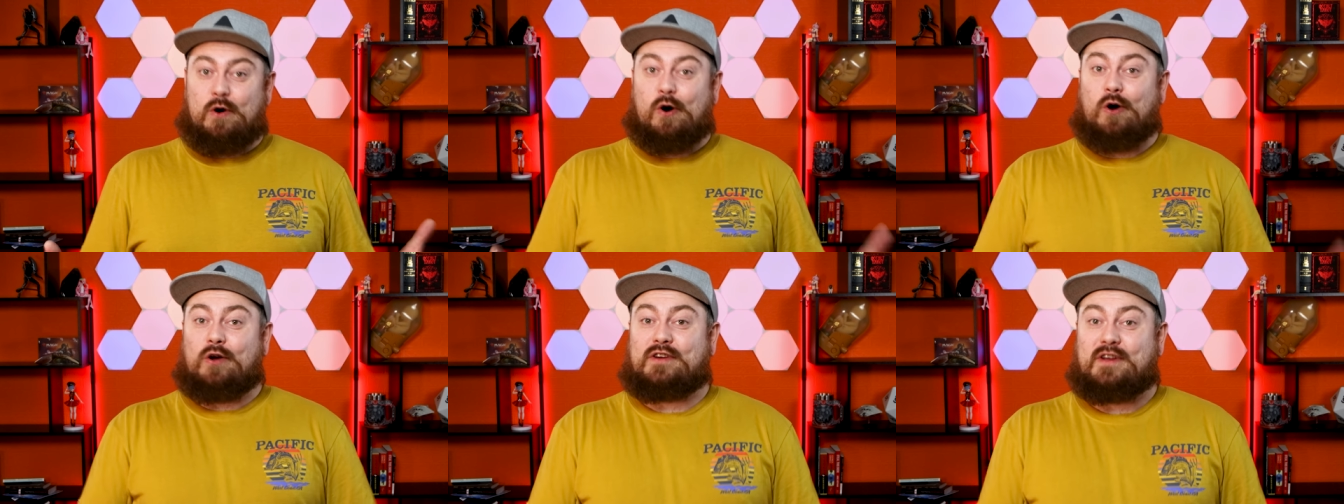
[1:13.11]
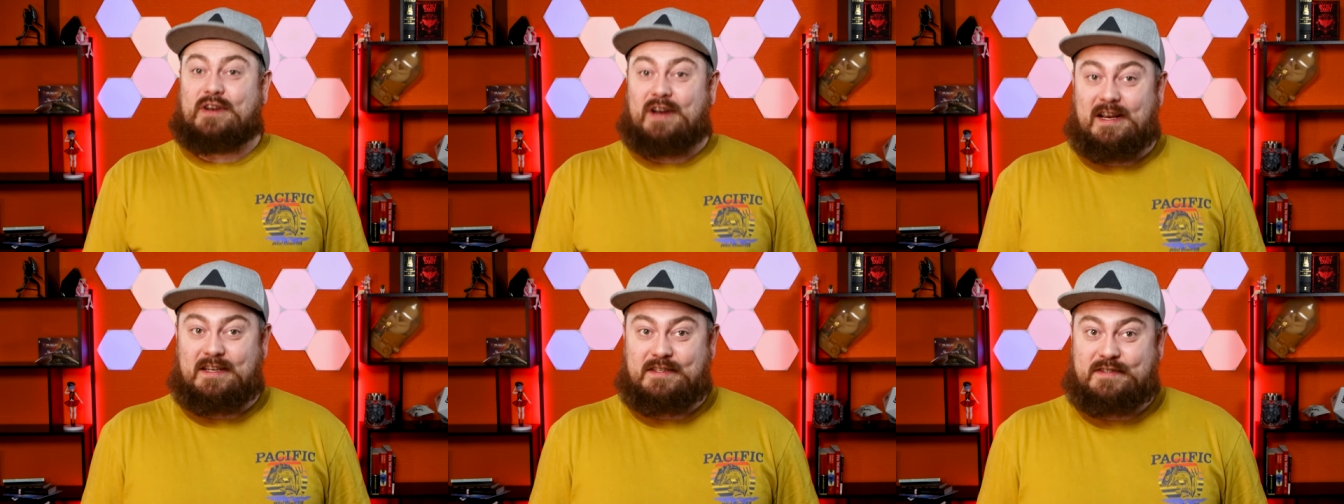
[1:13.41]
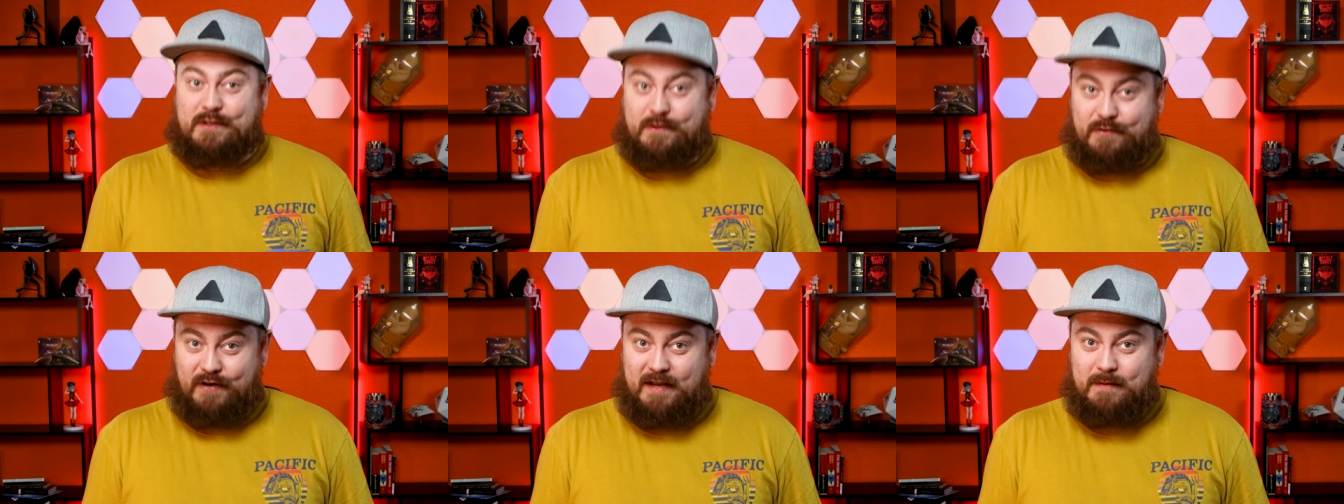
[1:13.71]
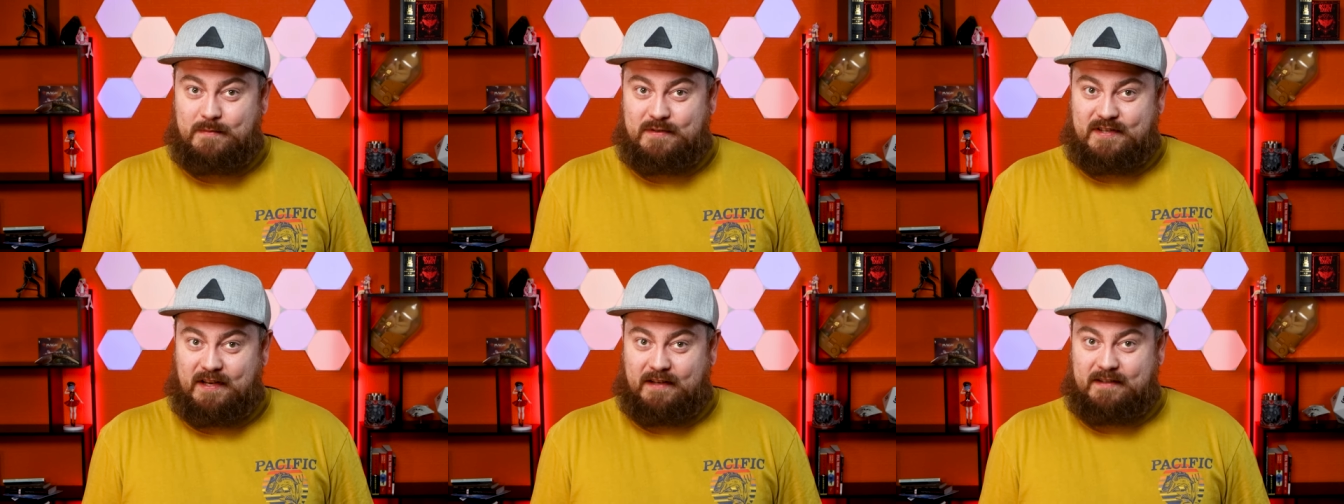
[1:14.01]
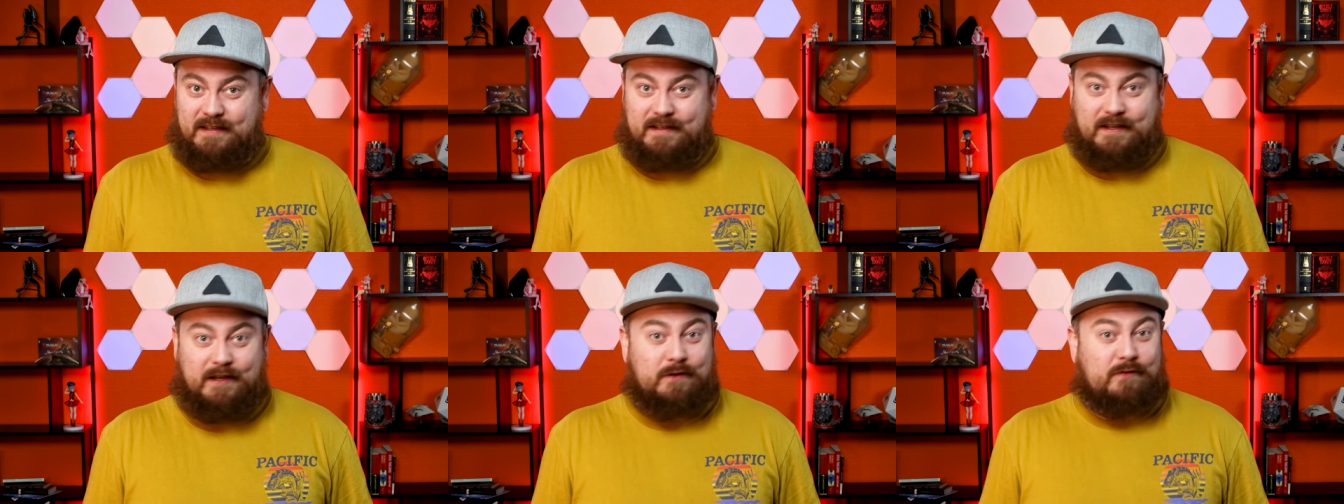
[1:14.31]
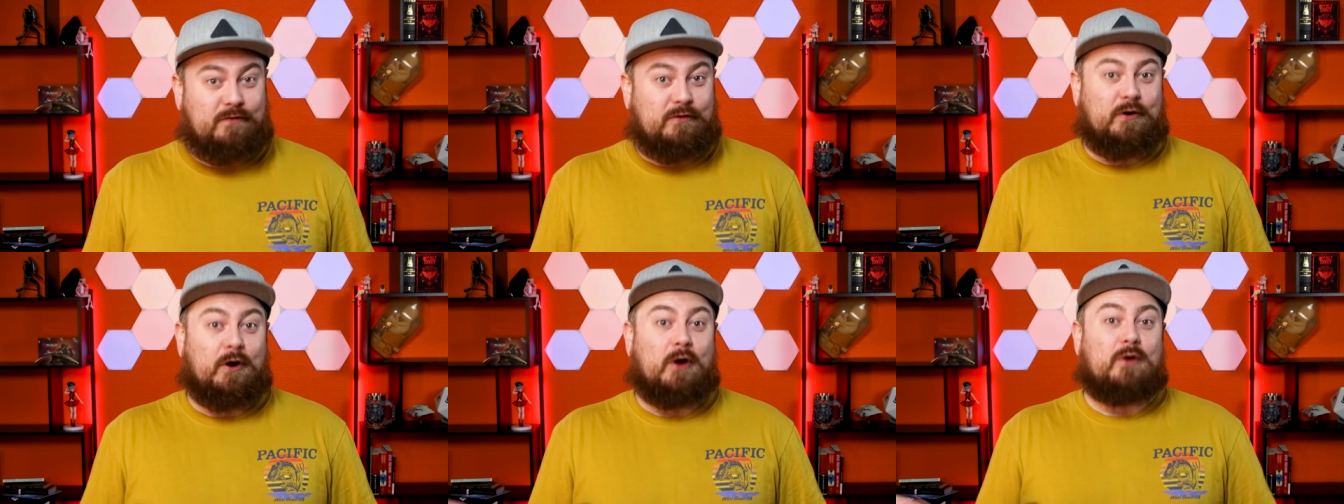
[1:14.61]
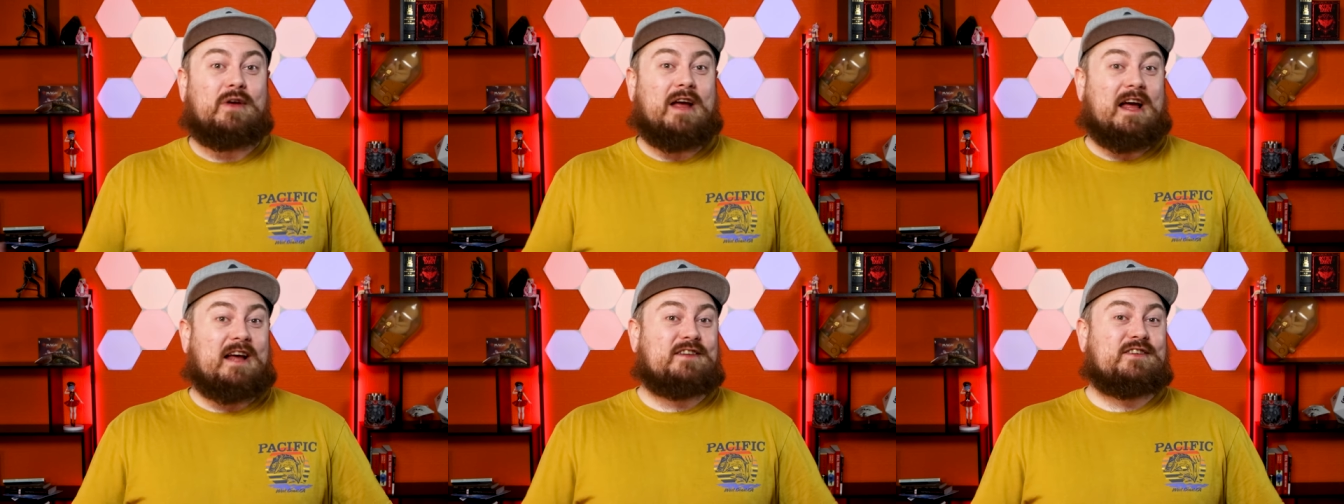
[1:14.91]
organised crime syndicate
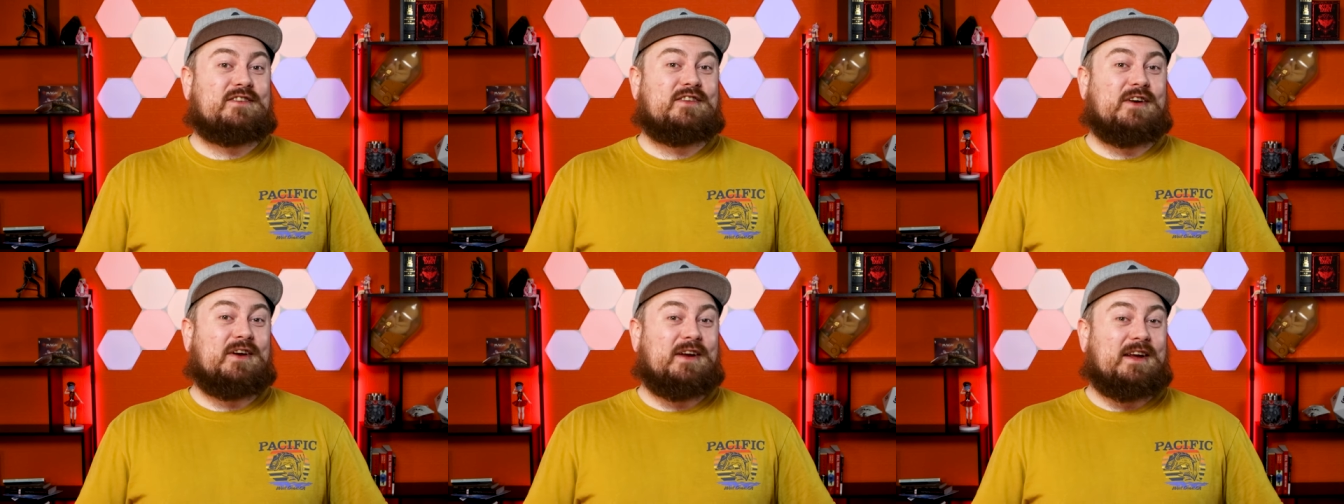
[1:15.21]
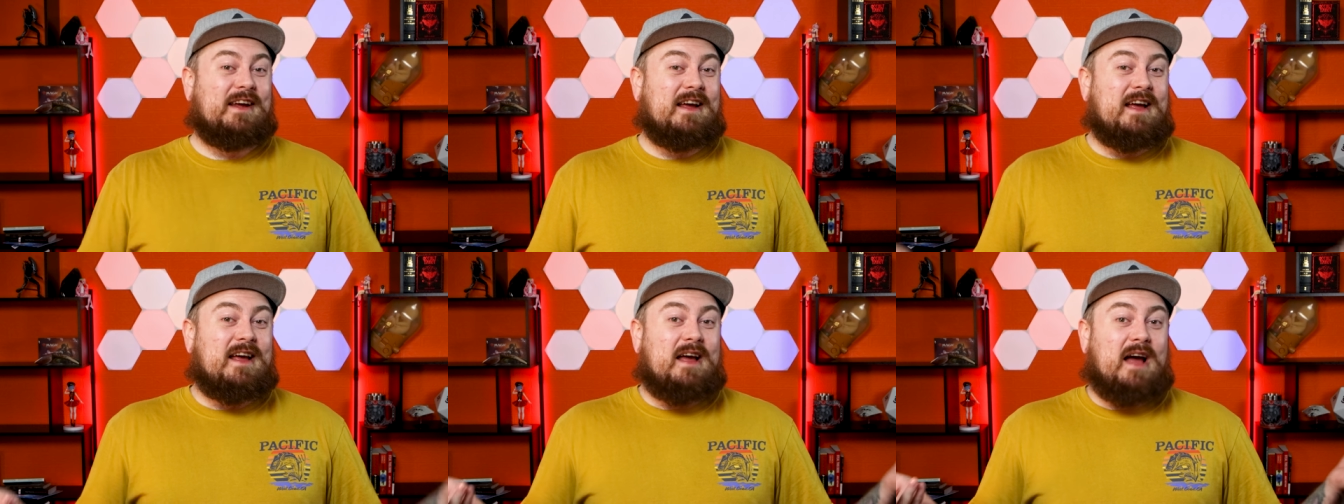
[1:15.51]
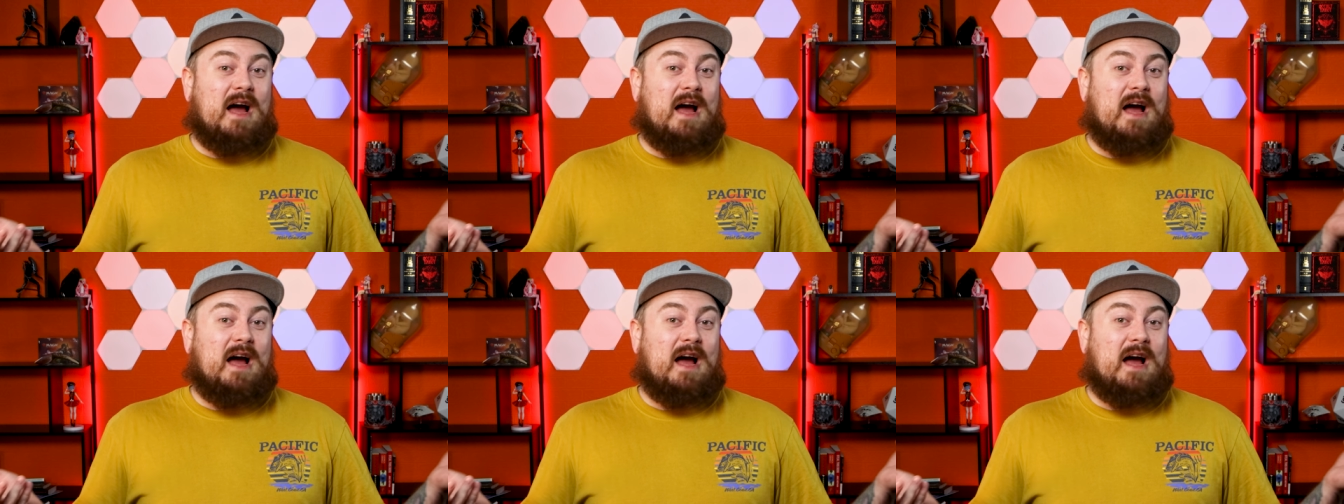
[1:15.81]
throughout history